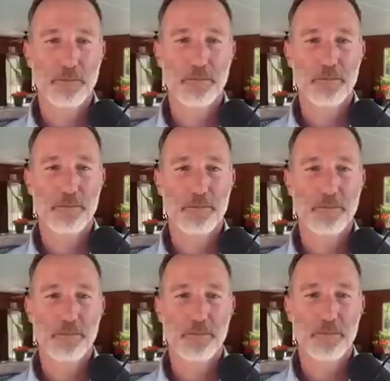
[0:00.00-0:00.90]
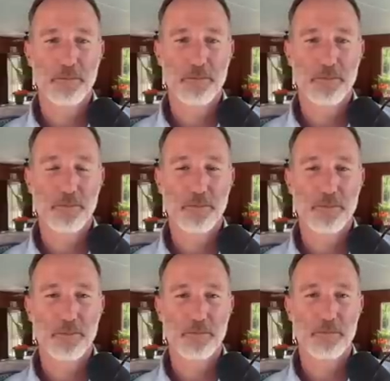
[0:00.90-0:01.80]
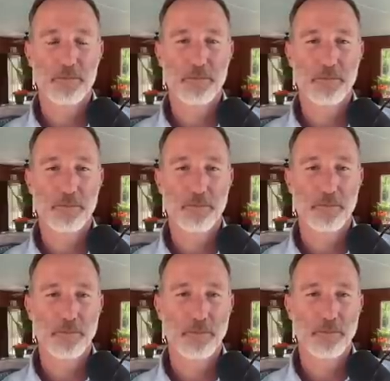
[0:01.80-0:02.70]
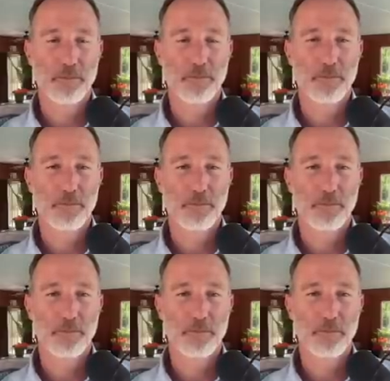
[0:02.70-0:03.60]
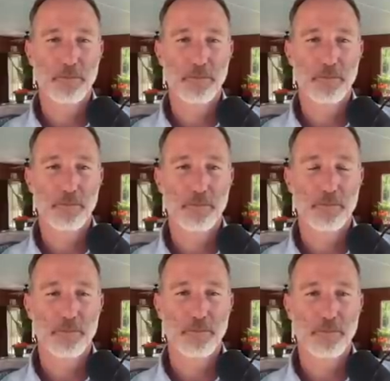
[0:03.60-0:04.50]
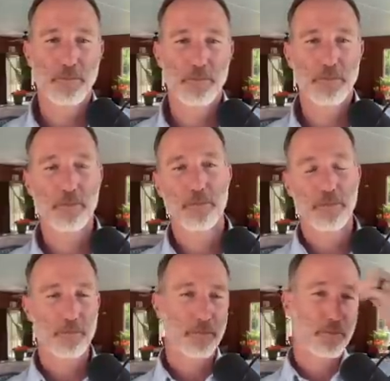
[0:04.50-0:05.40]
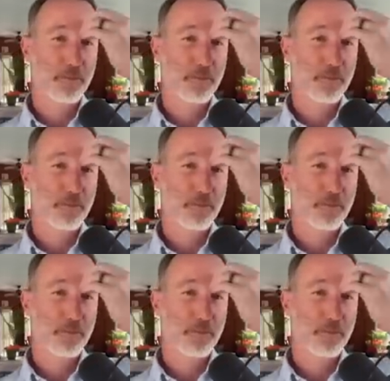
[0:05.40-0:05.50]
(silent)